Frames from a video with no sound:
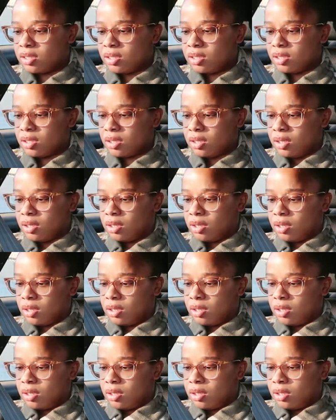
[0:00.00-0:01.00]

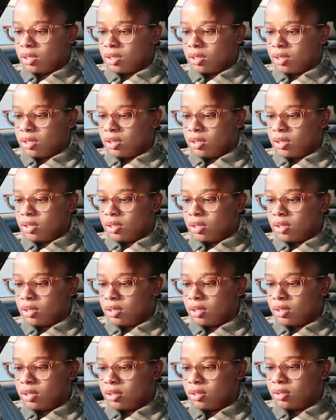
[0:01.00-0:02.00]

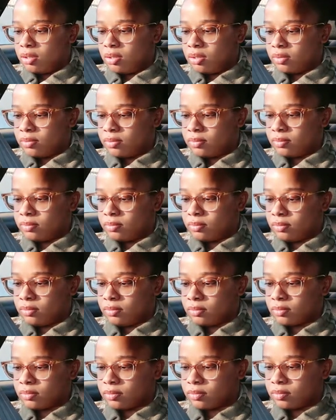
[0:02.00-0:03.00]

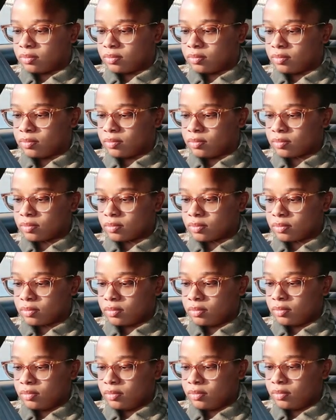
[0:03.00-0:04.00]

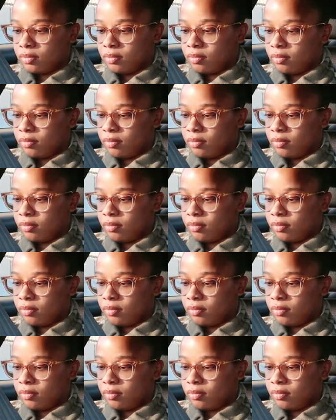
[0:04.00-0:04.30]
No words are spoken by the person on screen.